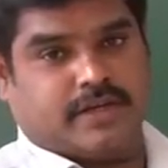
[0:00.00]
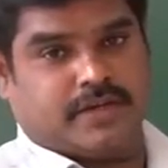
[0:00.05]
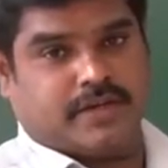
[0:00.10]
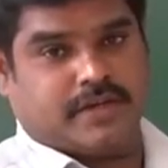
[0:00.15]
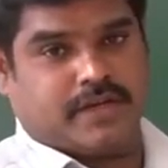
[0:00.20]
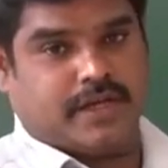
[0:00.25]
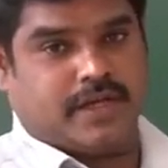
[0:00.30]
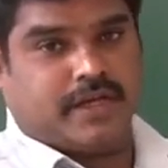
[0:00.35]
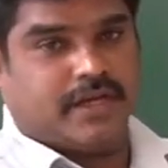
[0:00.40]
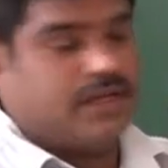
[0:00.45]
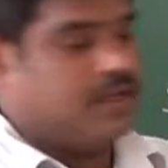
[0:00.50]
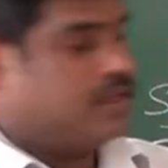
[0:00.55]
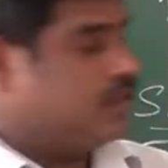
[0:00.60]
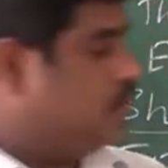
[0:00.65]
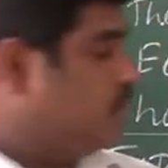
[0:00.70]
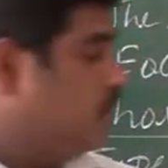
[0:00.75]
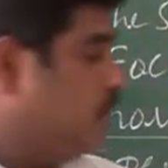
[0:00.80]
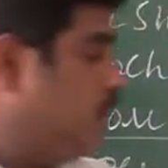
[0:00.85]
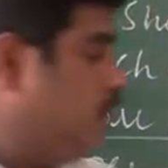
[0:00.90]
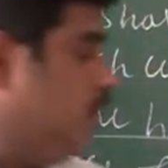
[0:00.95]
Okay.
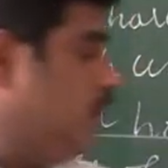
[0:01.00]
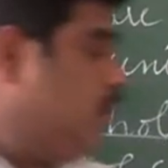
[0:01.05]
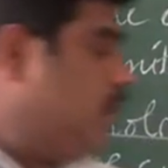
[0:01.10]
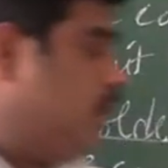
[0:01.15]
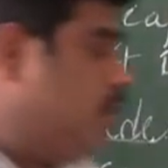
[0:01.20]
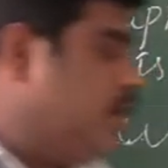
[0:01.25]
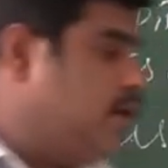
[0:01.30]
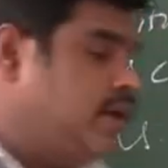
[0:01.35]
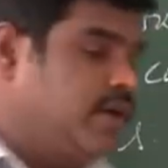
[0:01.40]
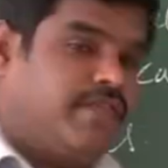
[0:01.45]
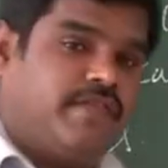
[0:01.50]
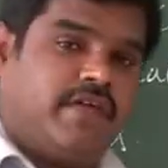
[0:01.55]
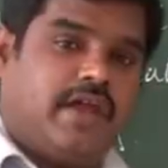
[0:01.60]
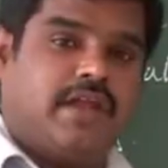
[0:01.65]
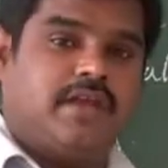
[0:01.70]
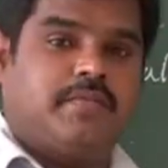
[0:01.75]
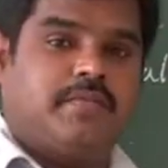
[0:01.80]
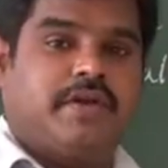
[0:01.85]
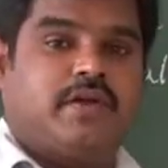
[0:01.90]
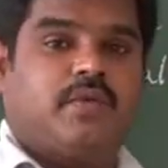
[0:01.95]
So, if
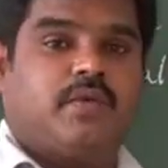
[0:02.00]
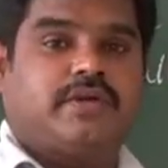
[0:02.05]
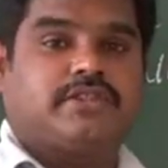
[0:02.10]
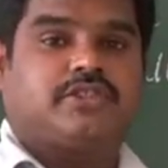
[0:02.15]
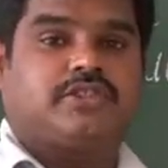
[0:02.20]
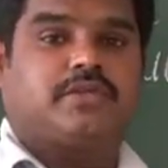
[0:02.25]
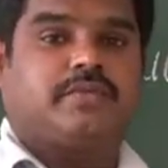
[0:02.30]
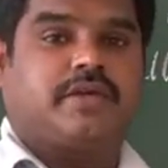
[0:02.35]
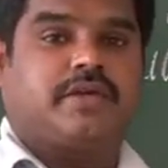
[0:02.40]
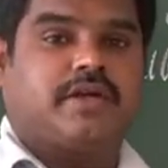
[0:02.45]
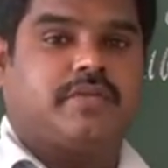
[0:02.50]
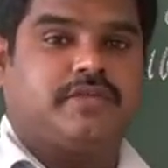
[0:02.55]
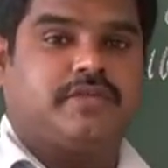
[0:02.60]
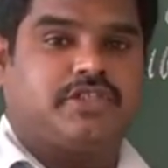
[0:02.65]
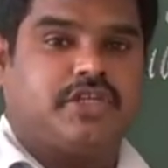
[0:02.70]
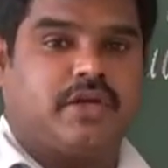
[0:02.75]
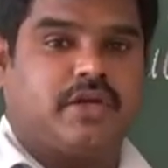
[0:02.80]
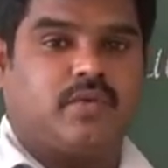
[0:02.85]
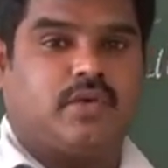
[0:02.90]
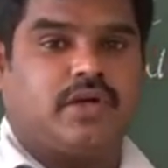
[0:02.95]
anybody wants to become a
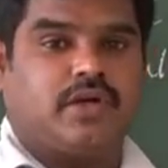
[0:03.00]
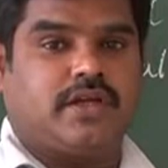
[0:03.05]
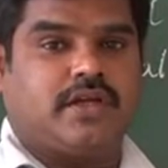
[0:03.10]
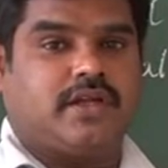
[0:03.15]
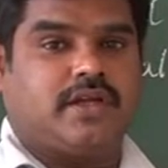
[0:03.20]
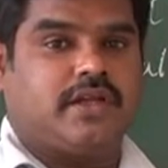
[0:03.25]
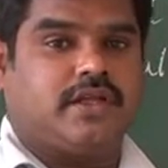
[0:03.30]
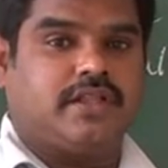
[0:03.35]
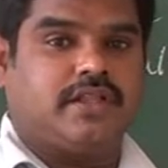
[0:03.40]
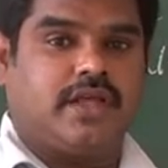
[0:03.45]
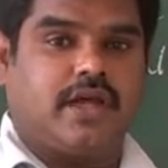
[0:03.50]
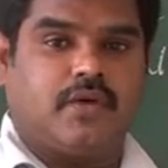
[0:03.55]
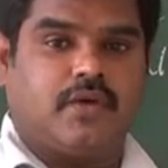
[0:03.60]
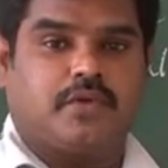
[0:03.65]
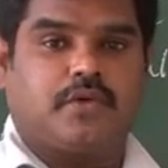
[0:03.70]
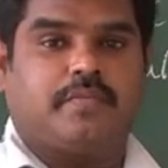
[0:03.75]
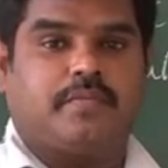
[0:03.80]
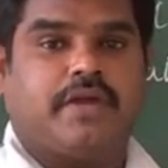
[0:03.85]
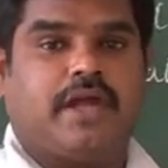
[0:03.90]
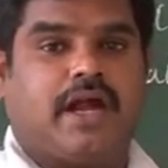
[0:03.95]
shareholder, they
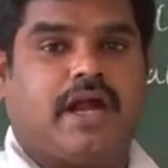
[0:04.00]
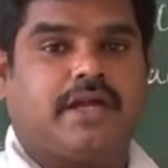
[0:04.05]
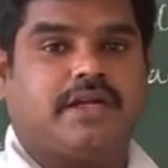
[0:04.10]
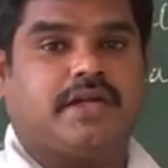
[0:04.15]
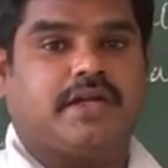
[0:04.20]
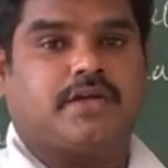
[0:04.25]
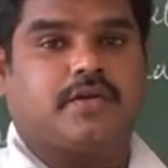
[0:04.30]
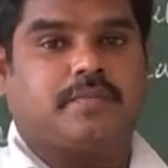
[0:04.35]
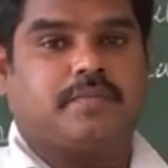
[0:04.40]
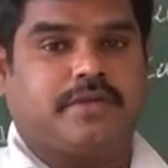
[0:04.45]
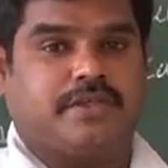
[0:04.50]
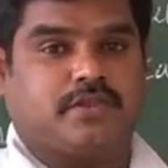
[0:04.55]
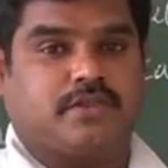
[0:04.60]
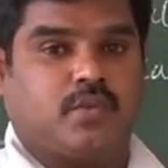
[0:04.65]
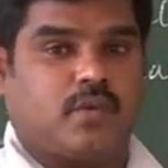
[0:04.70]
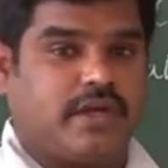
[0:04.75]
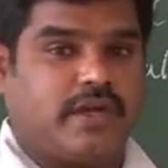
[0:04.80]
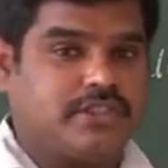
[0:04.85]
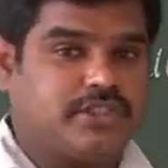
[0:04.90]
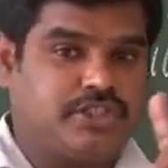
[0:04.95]
have to pay 100 rupees.
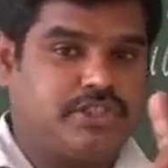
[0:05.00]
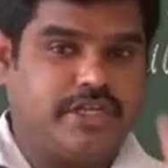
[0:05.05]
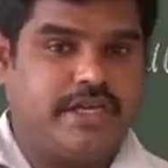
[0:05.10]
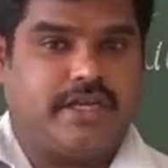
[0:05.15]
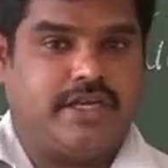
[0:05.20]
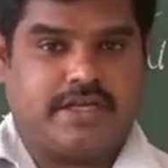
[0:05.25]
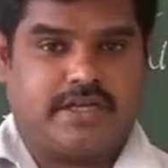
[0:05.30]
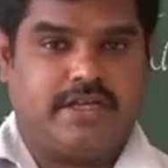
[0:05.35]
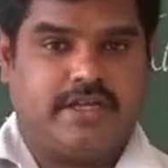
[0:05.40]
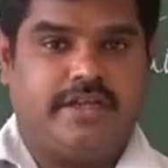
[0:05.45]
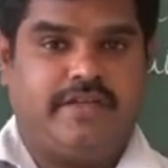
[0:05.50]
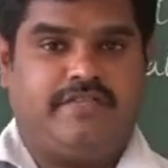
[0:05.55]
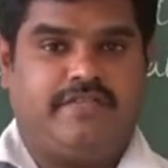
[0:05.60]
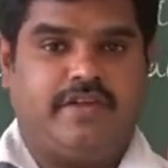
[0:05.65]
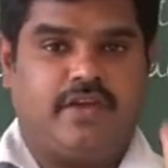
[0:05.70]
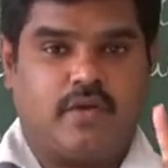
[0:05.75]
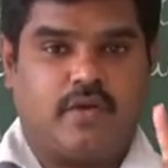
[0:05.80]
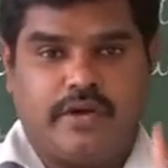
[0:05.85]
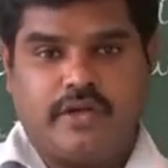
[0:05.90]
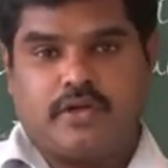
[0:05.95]
1 share. If
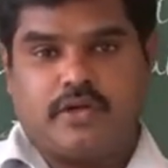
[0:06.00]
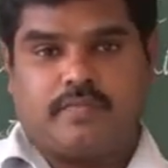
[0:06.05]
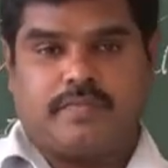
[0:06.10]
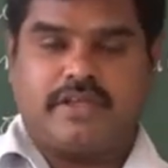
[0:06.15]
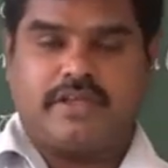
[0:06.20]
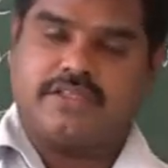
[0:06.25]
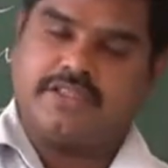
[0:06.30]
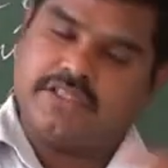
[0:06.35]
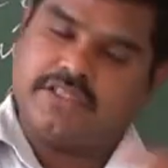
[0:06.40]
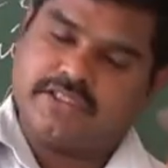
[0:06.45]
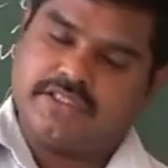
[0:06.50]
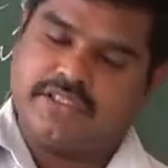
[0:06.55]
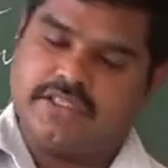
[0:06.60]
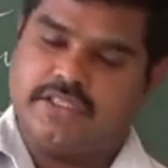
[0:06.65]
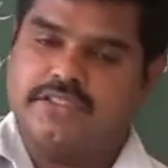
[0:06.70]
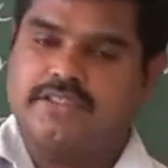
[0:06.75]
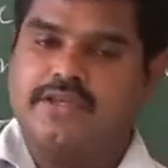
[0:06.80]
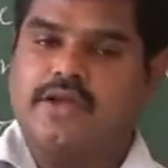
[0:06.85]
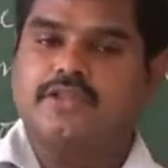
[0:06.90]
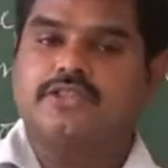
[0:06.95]
he going to purchase, he
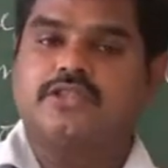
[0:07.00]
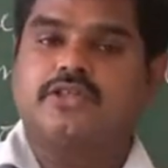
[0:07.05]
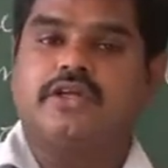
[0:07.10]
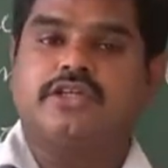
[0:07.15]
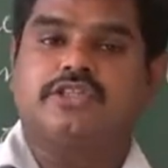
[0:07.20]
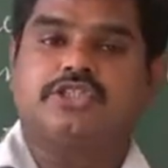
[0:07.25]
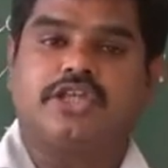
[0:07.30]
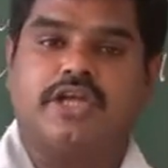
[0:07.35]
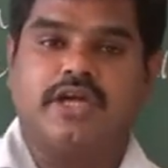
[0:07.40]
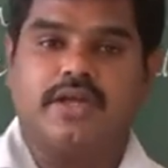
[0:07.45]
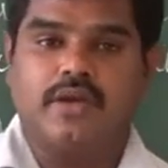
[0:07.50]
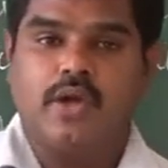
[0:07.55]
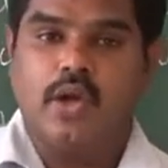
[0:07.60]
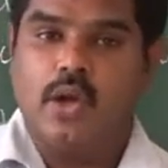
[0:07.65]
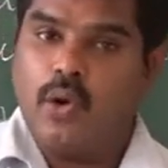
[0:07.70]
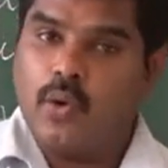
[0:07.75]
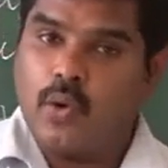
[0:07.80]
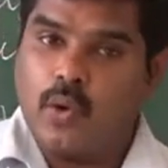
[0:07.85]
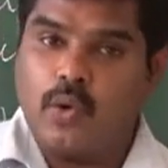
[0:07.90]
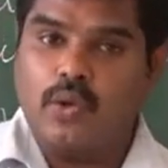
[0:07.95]
is also a
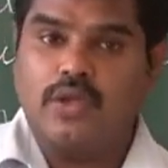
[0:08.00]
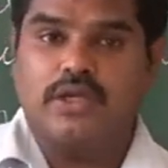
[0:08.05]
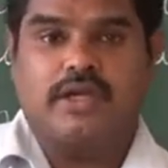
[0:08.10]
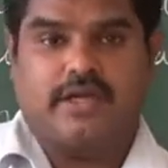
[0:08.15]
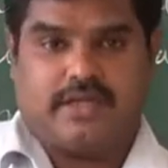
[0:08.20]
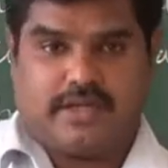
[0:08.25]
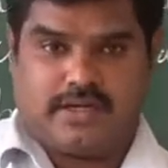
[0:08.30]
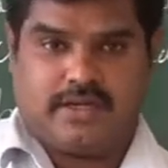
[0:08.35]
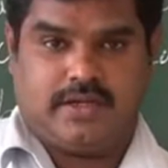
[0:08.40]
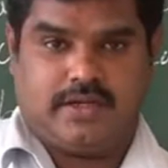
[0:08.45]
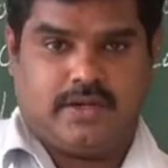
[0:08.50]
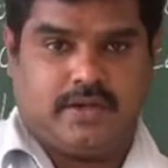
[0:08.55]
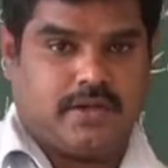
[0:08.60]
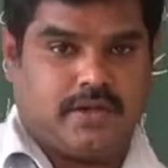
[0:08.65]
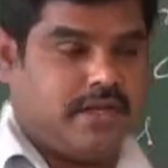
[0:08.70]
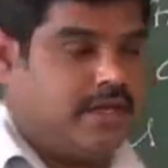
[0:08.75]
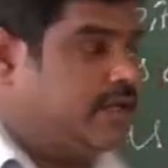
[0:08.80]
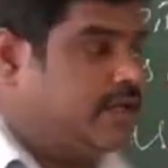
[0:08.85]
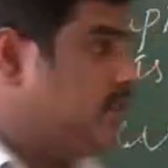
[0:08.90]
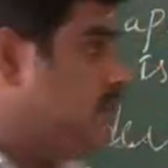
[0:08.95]
shareholder.
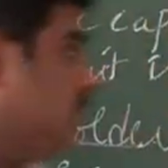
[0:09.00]
Okay. That